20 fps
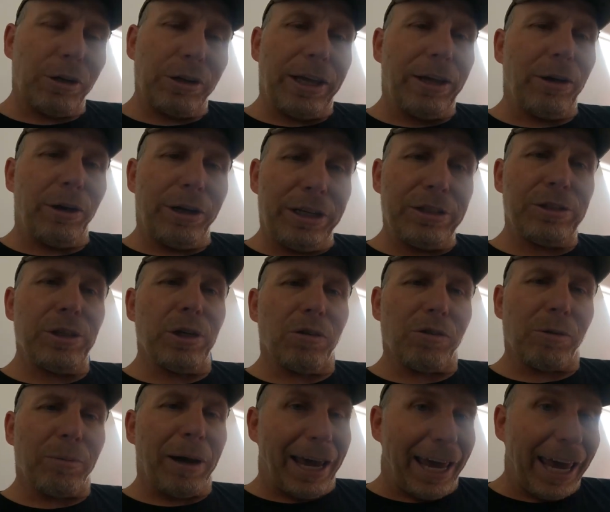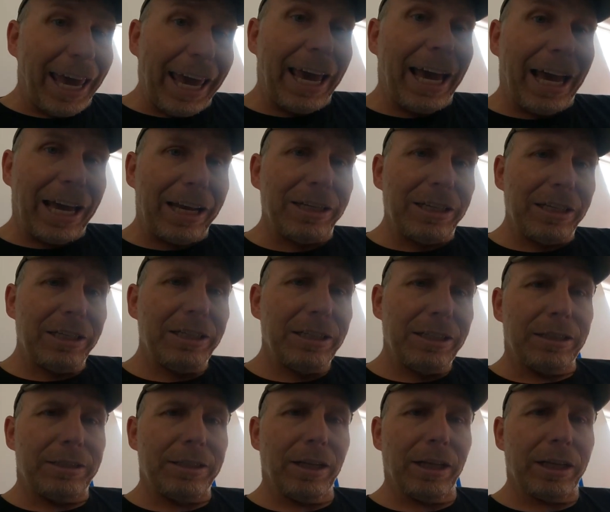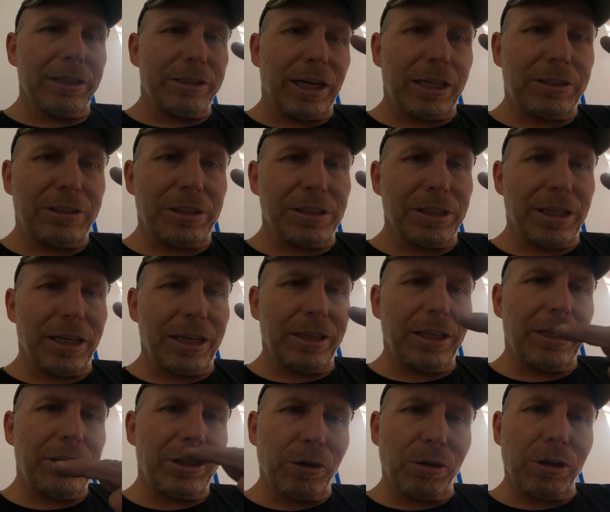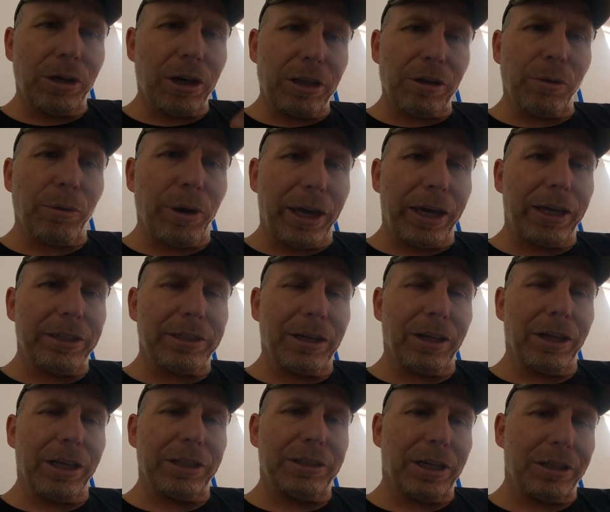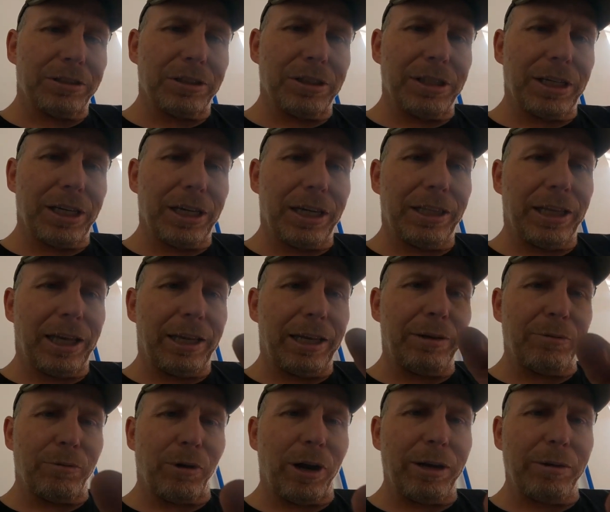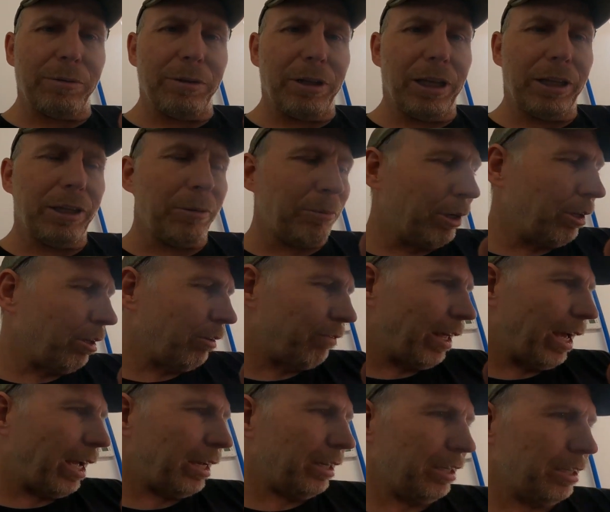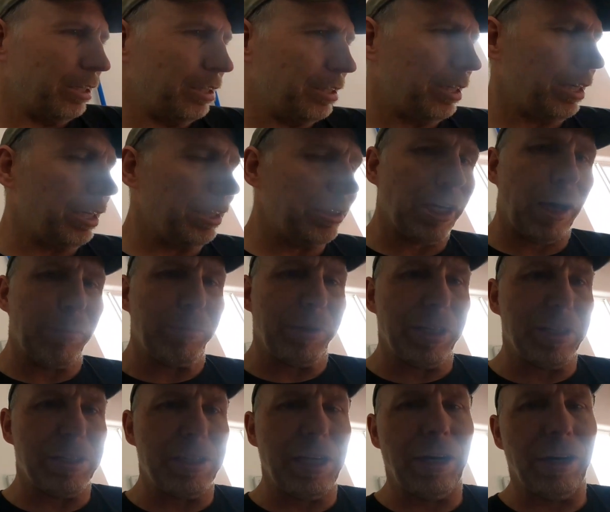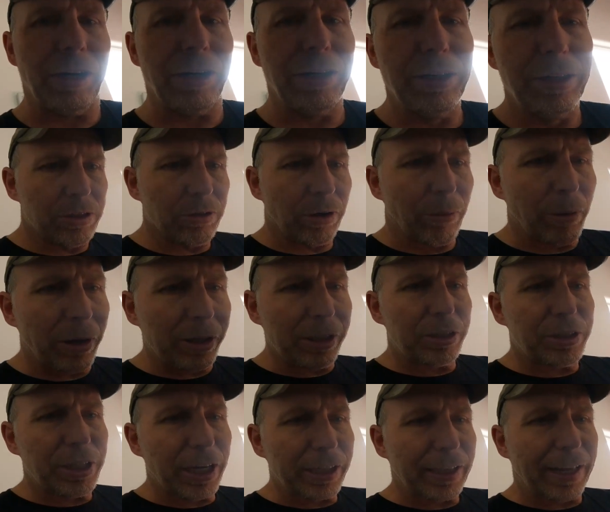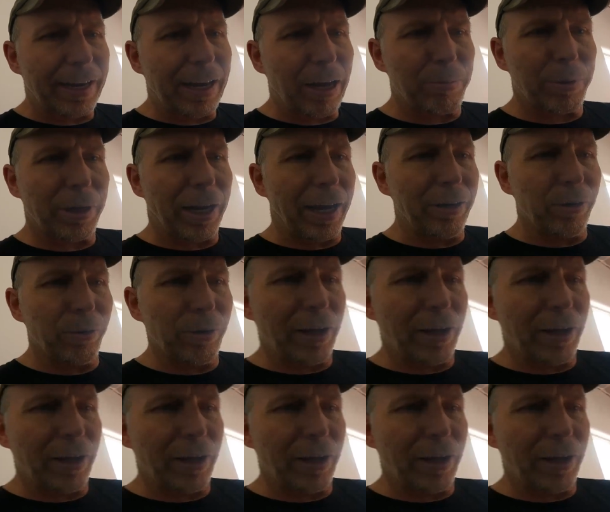turn the engine over by hand until it touches it, and then you go the other way until it touches it, and then right in the middle of that is top dead center. So I wanted to check that out, but I